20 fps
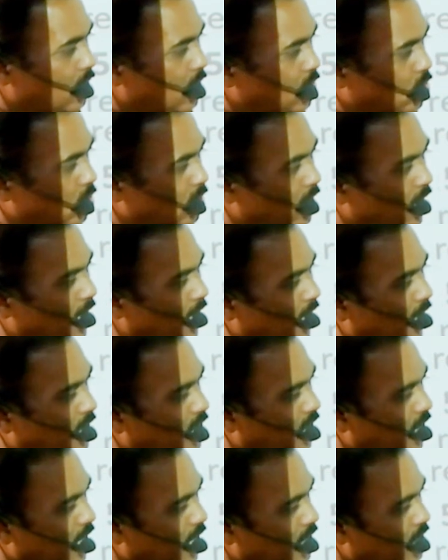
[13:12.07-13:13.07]
So the
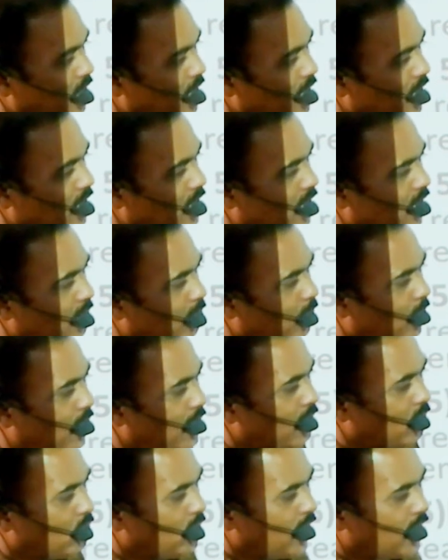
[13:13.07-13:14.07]
reaction is
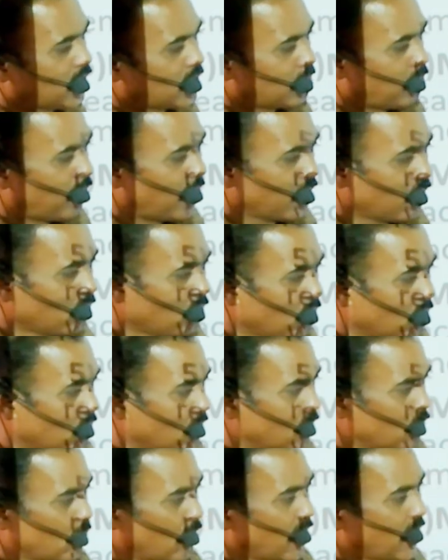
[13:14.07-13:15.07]
C5H5
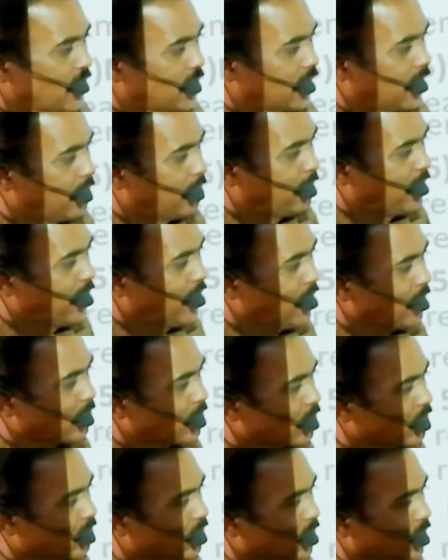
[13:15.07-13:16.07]
twice Ap.
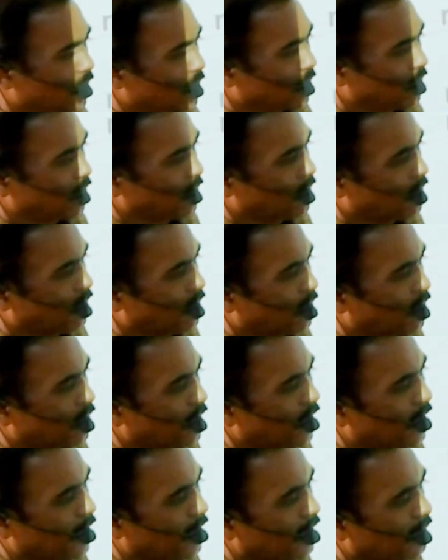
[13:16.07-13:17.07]

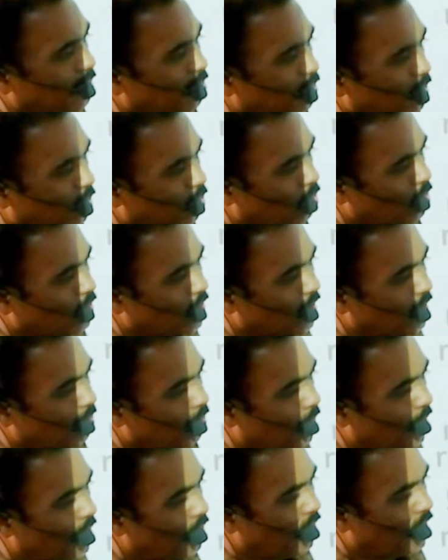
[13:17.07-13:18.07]
It produces
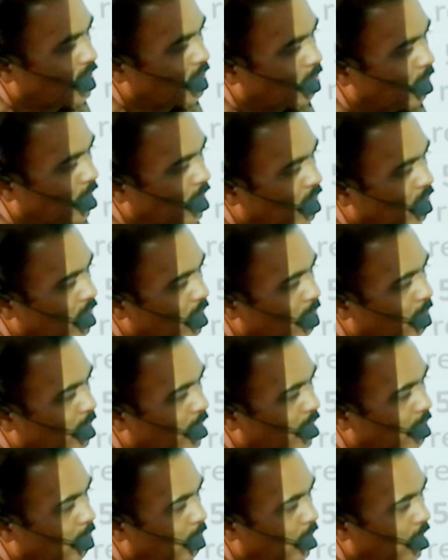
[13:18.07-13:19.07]
C5H5 Ap
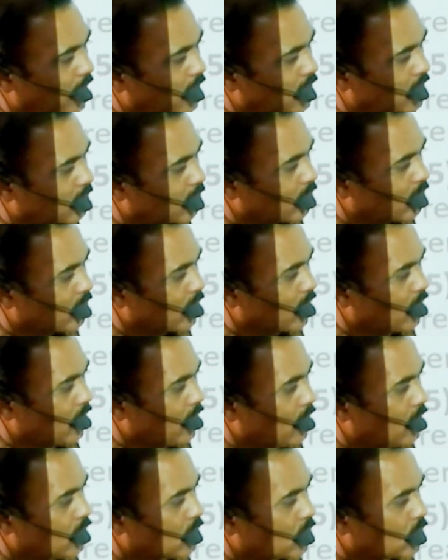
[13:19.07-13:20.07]
plus.
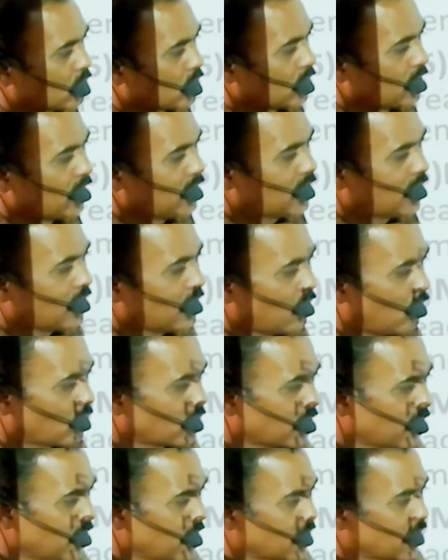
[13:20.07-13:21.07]
This
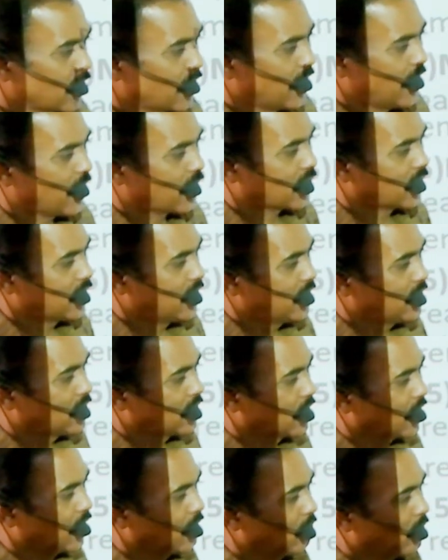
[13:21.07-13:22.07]
oxidation reaction is
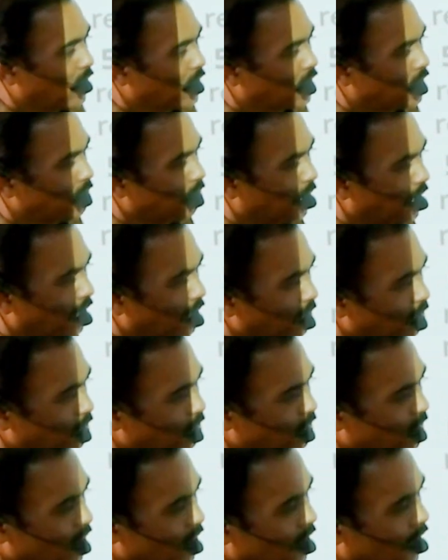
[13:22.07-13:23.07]
reversible.
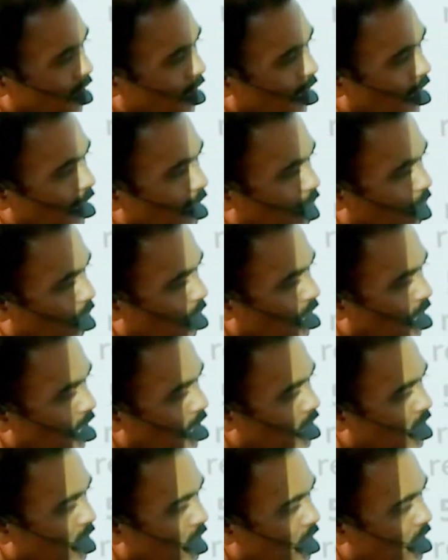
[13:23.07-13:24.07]
Electron
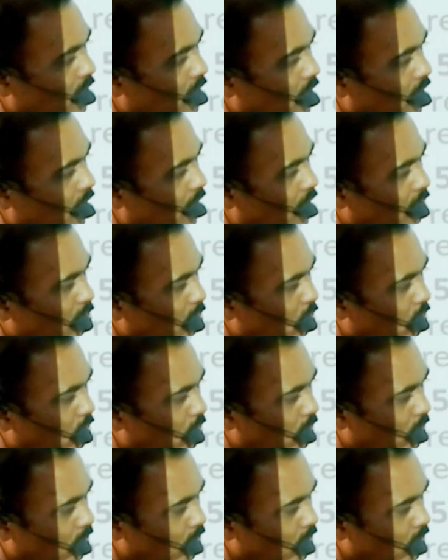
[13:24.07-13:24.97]
is removed.